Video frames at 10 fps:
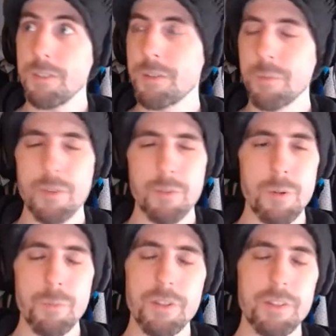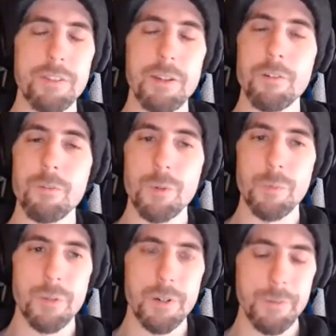Some of the rumblings now of Bill
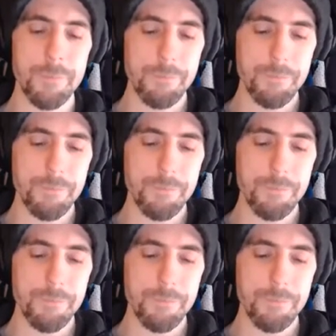Burr,